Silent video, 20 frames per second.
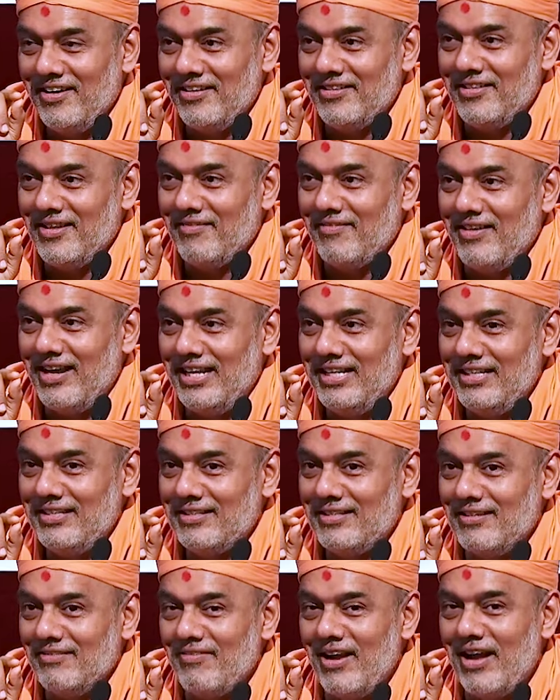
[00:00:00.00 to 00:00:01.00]

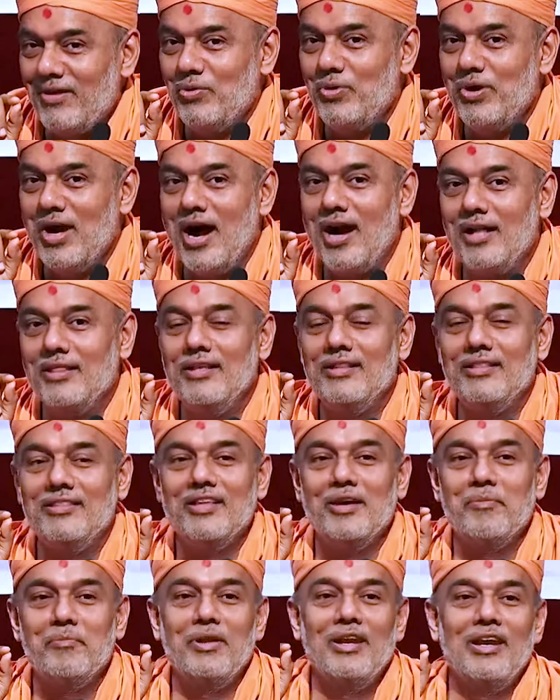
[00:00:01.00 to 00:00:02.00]
Otherwise, why would
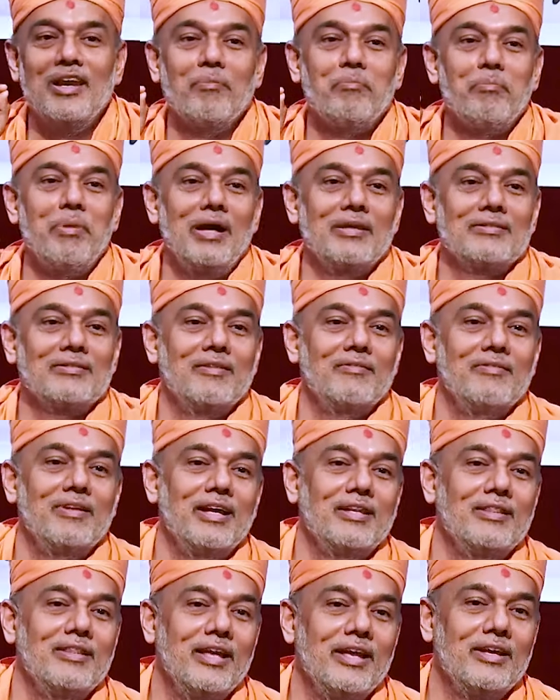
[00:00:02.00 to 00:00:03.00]
Aditya Birla pass
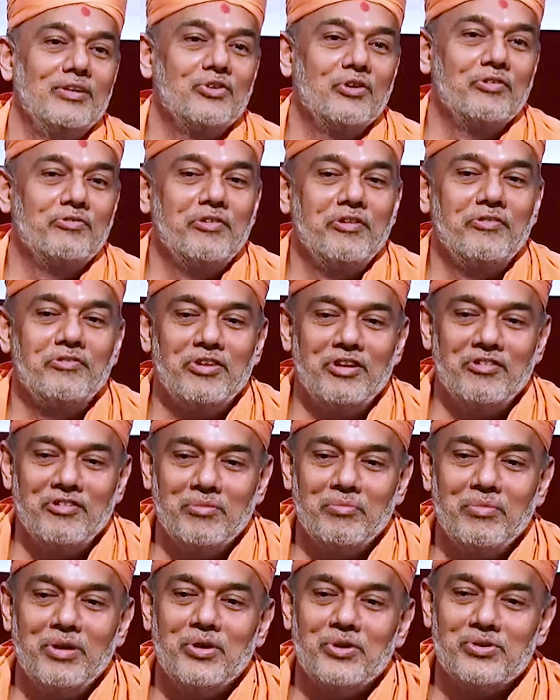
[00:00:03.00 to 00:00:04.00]
away at the age of
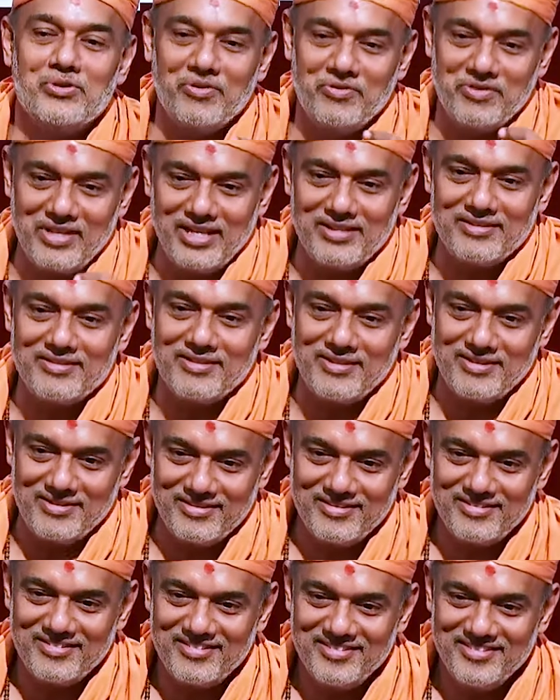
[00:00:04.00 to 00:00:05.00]
51 because of cancer?
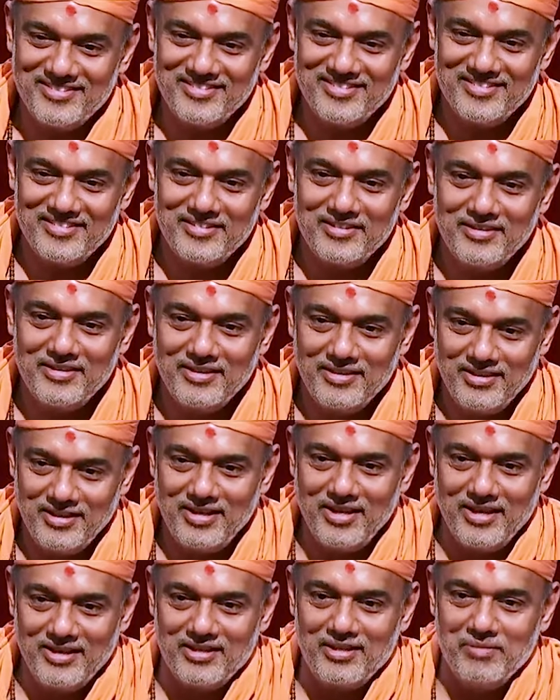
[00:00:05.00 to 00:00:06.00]

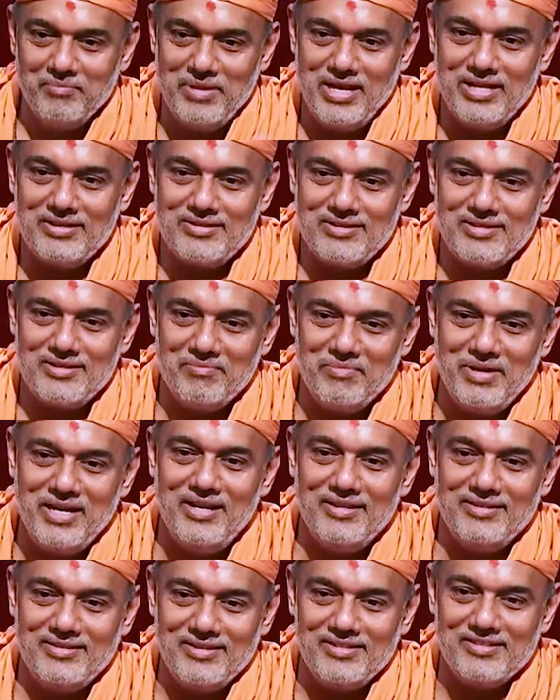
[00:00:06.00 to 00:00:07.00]
He had the best
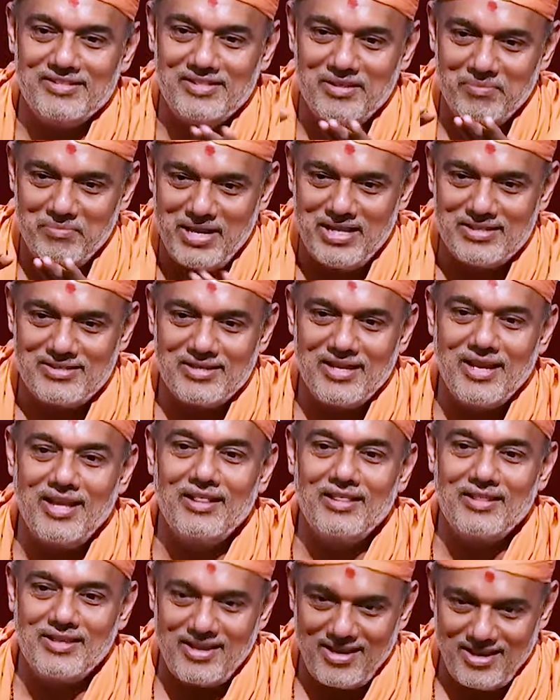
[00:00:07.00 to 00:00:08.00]
medicines, the best
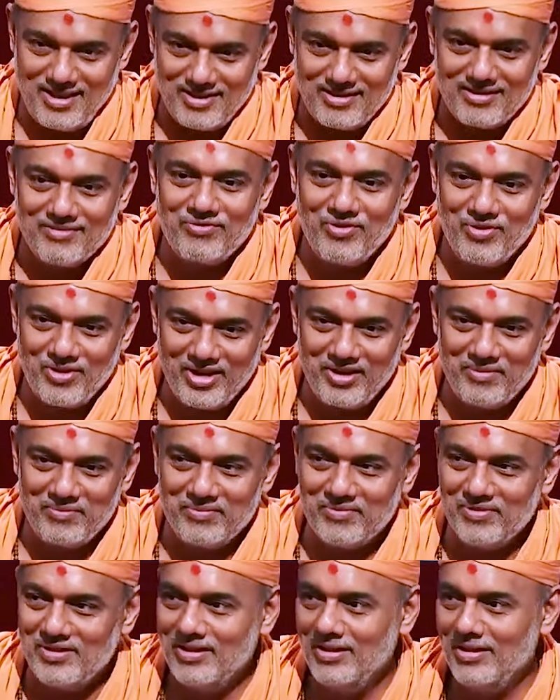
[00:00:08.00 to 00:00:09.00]
healthcare for
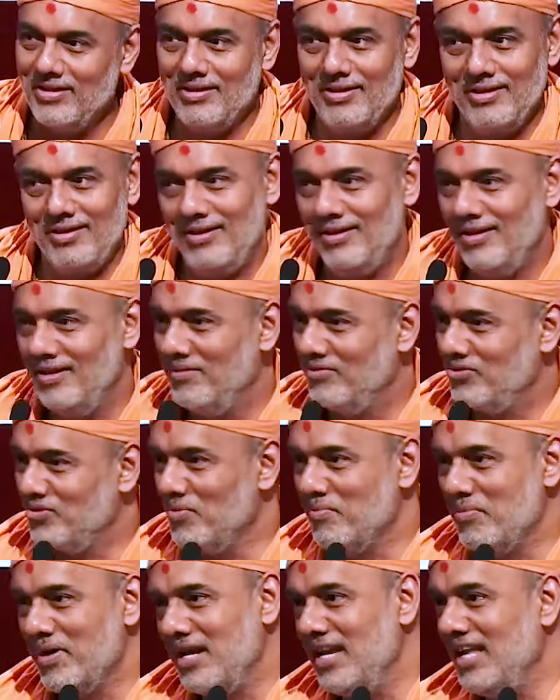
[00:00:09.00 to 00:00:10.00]
him.
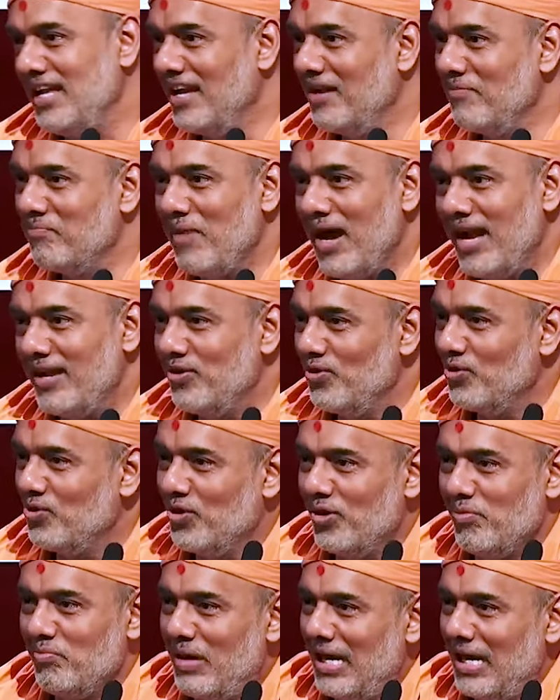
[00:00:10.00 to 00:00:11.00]
So, money can buy you good